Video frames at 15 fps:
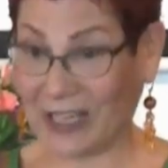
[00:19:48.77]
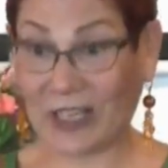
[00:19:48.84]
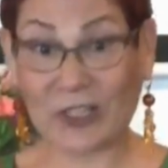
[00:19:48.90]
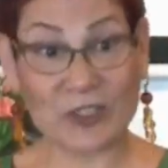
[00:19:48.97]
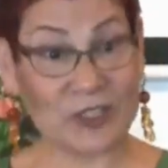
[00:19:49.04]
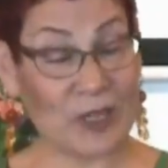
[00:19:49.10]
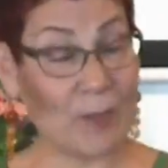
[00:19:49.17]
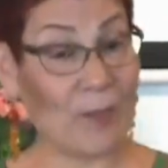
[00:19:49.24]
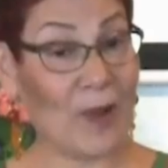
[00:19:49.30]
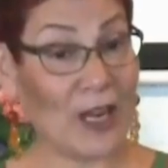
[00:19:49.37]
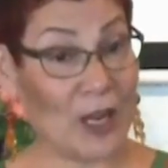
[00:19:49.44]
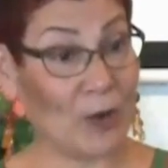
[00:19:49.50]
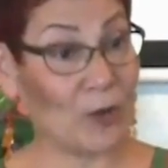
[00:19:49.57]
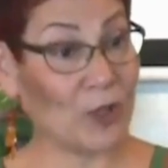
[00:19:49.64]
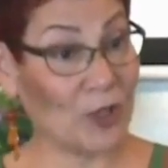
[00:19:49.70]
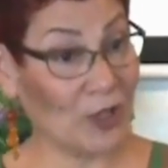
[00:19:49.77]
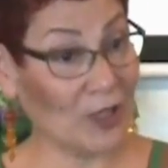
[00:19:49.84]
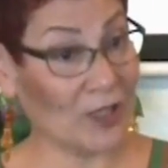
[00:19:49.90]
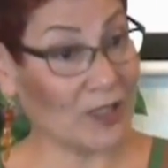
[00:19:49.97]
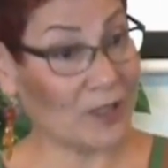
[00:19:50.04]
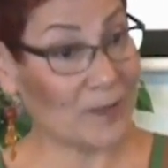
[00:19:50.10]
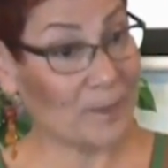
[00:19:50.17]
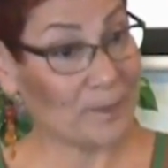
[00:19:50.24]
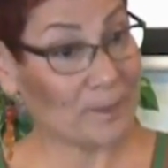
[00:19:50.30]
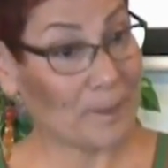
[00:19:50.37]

and accept my own good.